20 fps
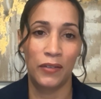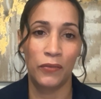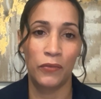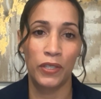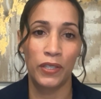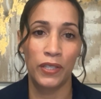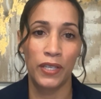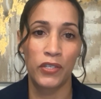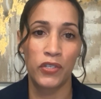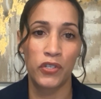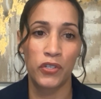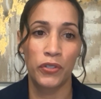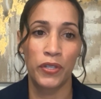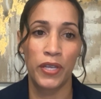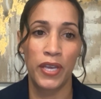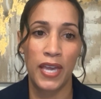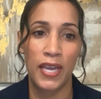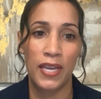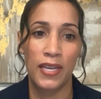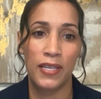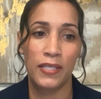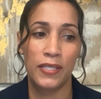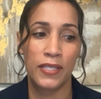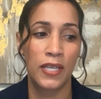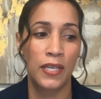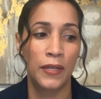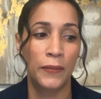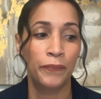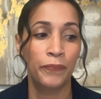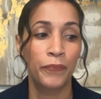It really, truly
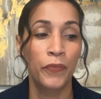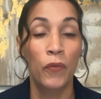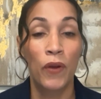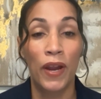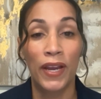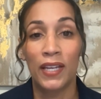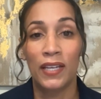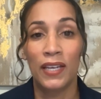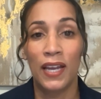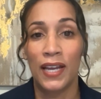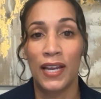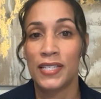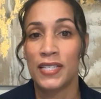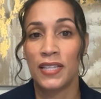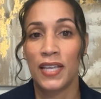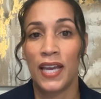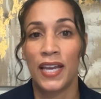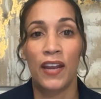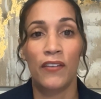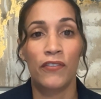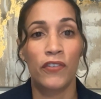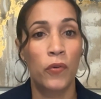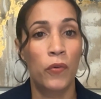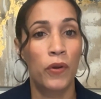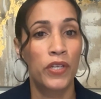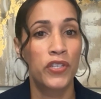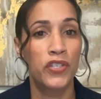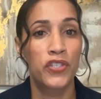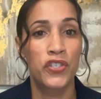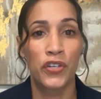is recognizing that
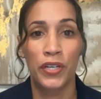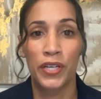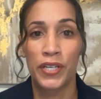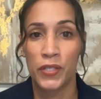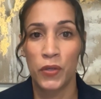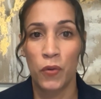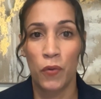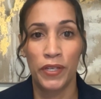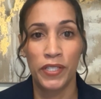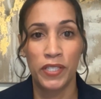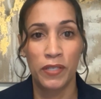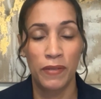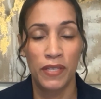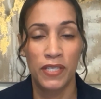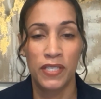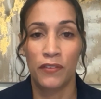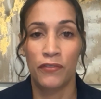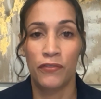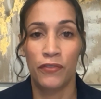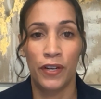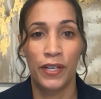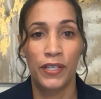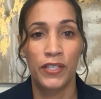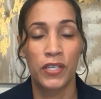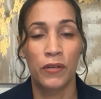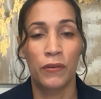everyone's journey is going to be different.